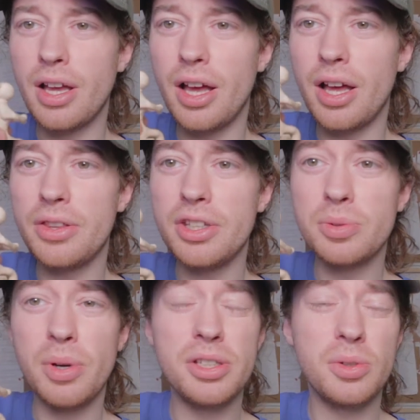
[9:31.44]

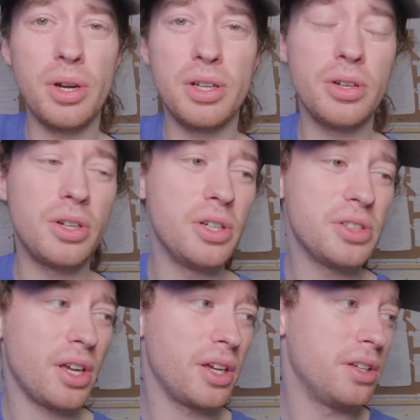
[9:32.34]
This way is quite good
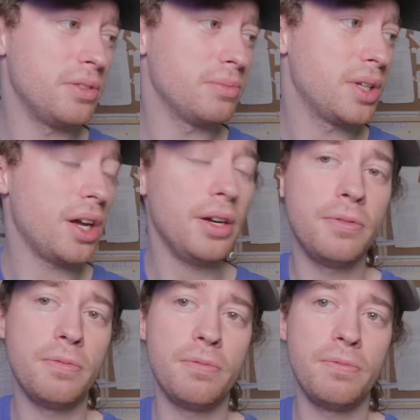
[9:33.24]
because I can kind of,
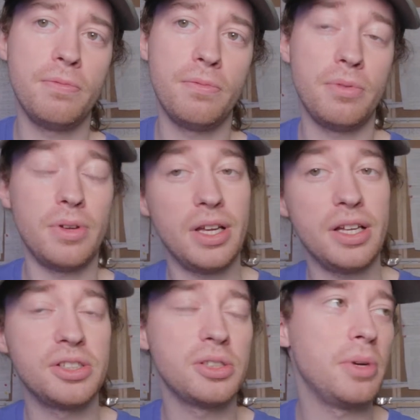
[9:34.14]

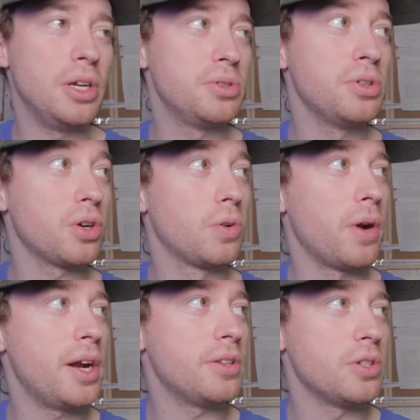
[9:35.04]
as somebody who's not
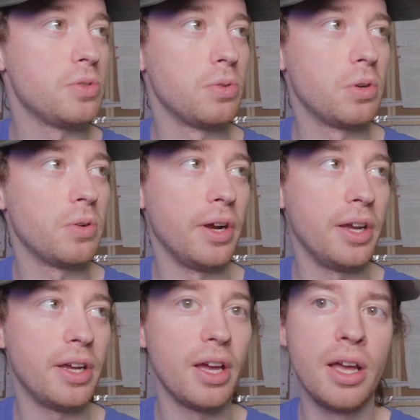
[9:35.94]
great at
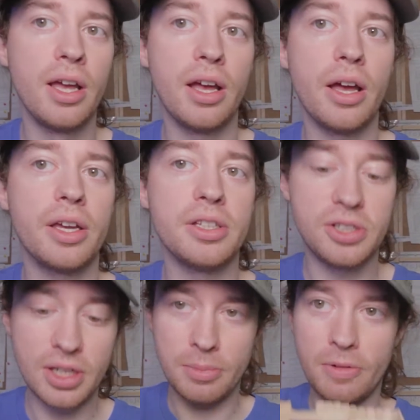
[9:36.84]
drawing, I can
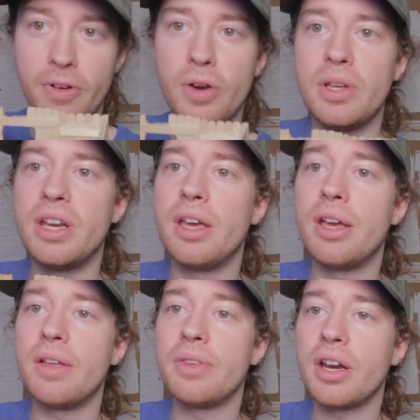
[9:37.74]
stick my phone in
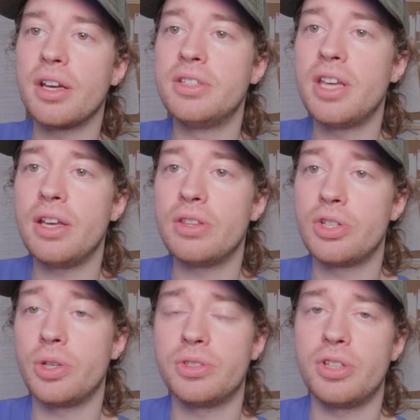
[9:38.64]
here and then I can take the
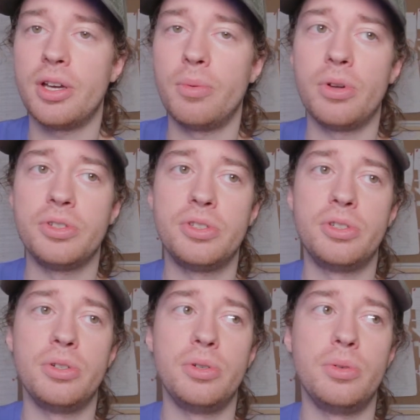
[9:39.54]
shots that I want
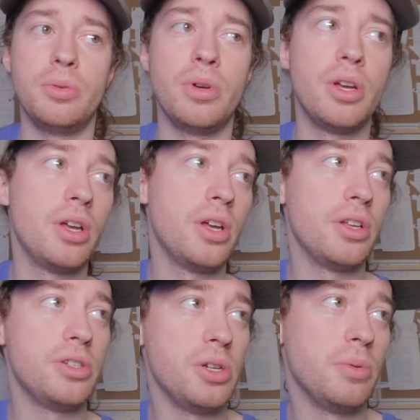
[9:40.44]
to
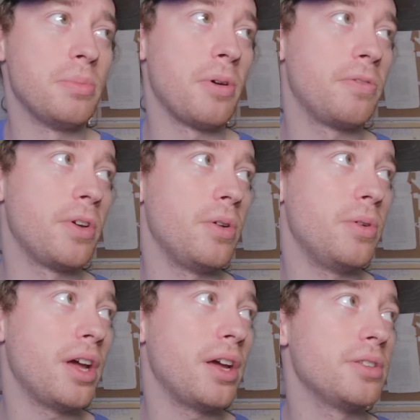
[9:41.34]
do with my
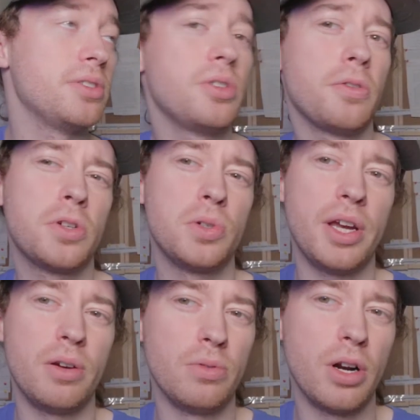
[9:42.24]
phone and sort of
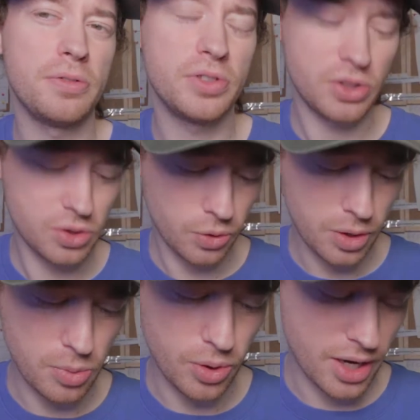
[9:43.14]
create a rough
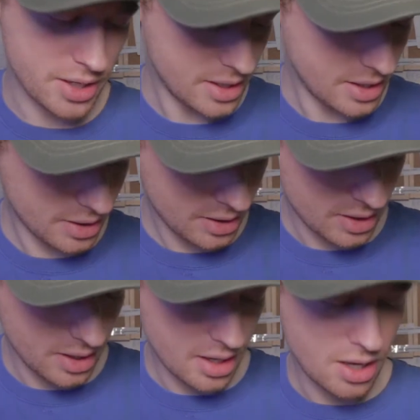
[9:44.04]
storyboard idea.
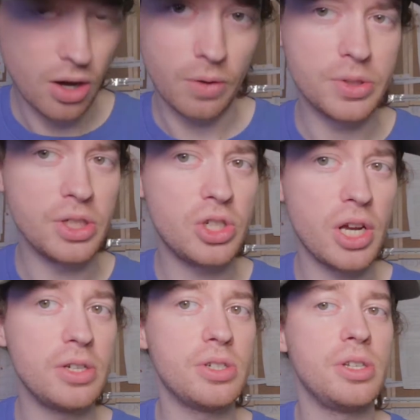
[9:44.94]
Obviously
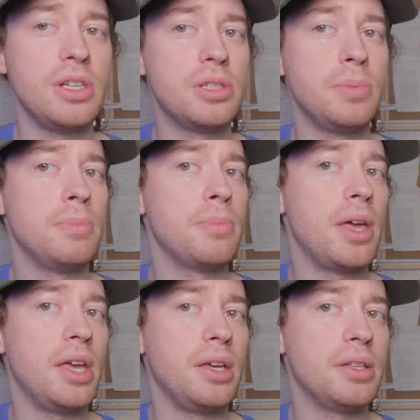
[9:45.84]
changes need to be
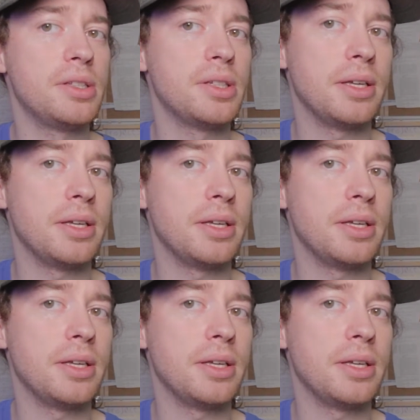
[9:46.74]
made